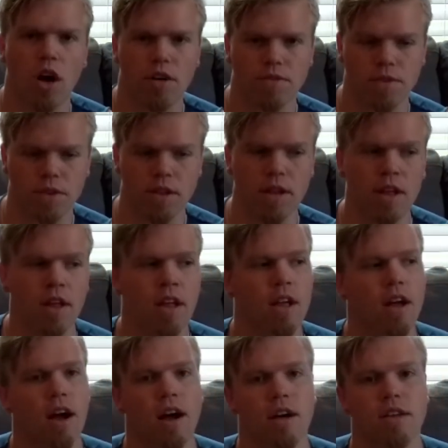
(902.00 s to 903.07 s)
awful.
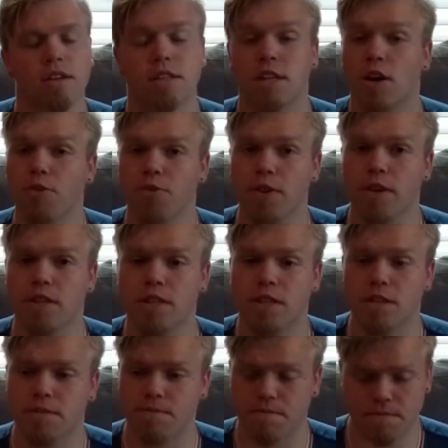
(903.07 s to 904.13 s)

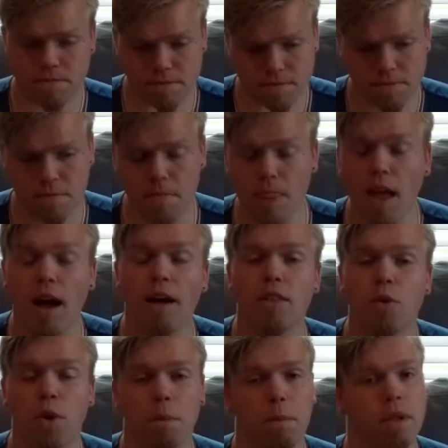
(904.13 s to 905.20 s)
Selfies on
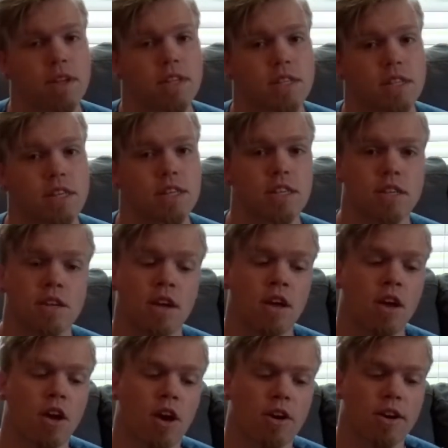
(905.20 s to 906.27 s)
the OnePlus 6
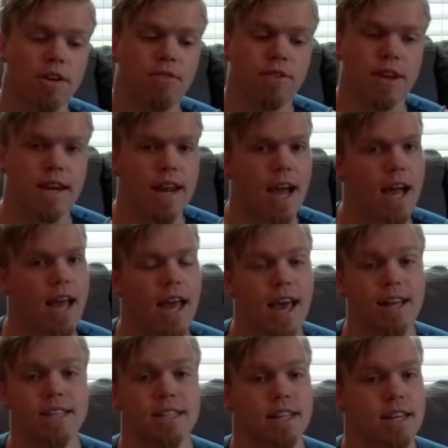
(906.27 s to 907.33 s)
are definitely not
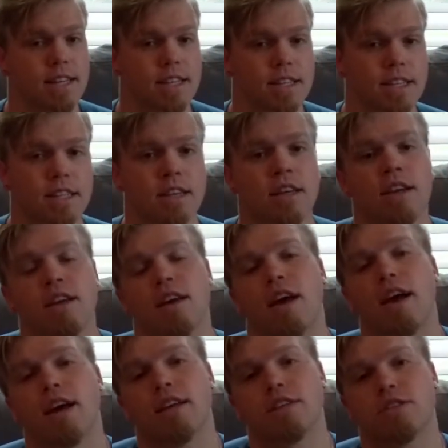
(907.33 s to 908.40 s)
as nice
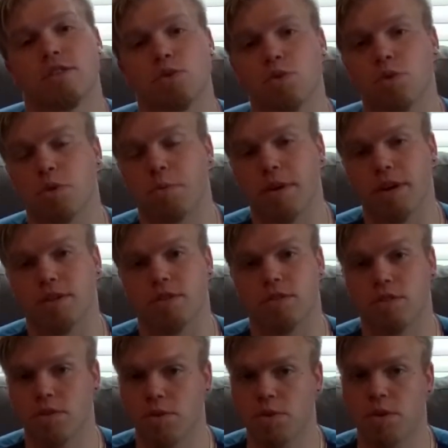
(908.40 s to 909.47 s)
as the Google Pixel
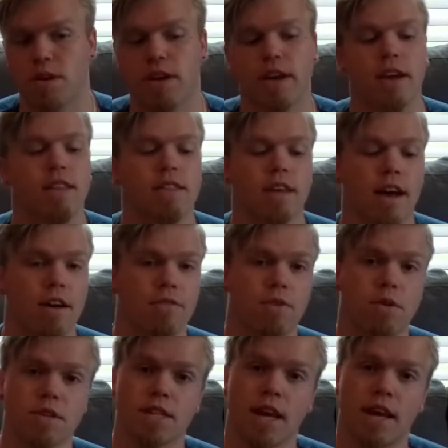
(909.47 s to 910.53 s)
2 and the
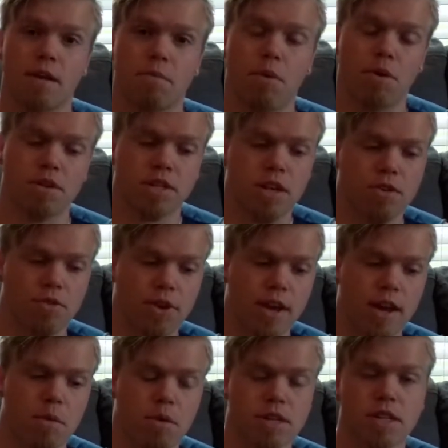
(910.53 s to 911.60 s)
iPhone X. Both selfie
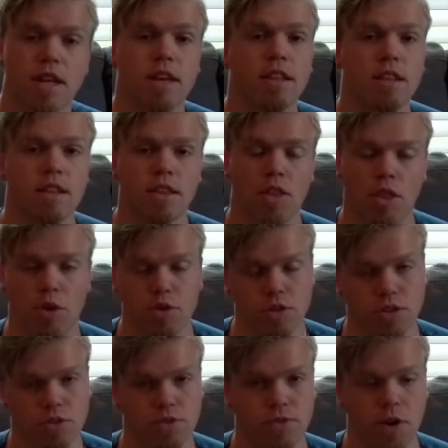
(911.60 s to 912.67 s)
cameras in
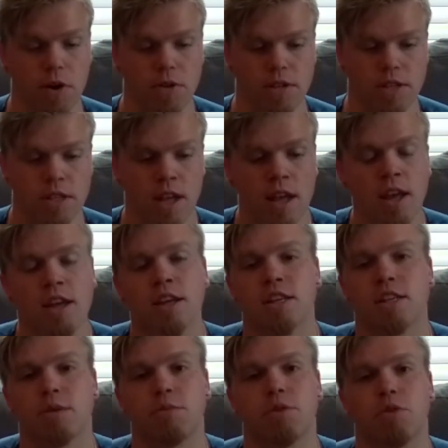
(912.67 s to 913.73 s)
those two phones
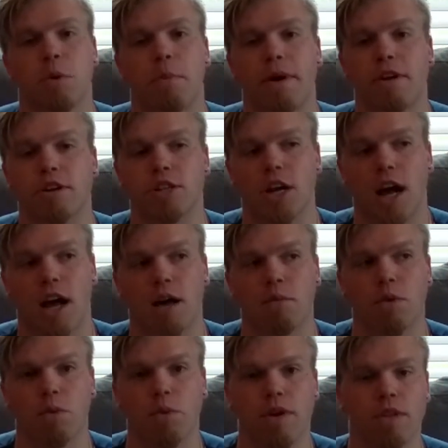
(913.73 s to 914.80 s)
seem to do a better
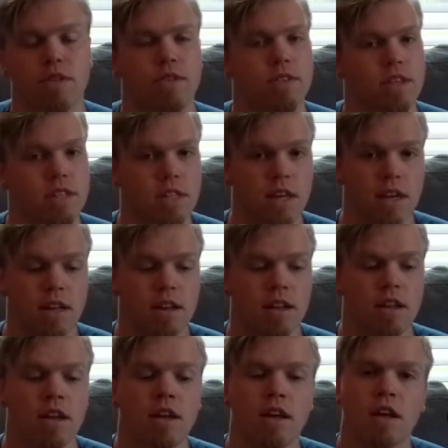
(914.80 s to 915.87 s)
job with the skin,